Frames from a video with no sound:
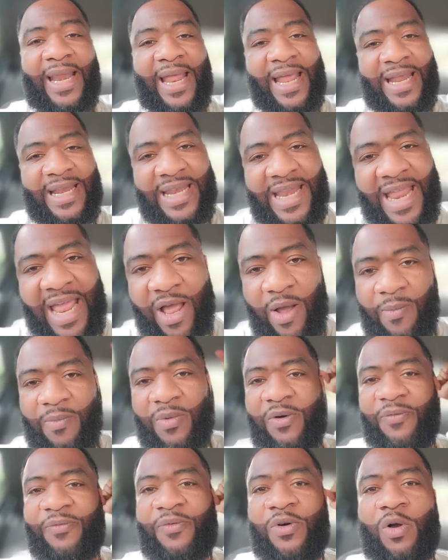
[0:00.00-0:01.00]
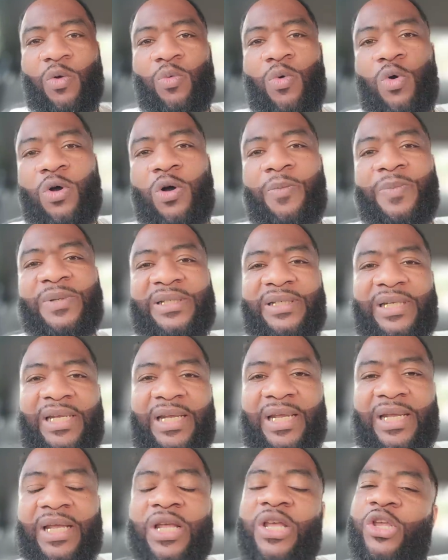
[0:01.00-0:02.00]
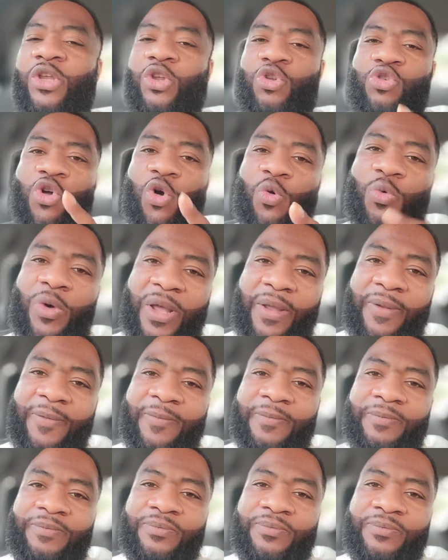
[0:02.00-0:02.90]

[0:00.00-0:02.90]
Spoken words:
And a damn motherfucker woke up and said, you know what?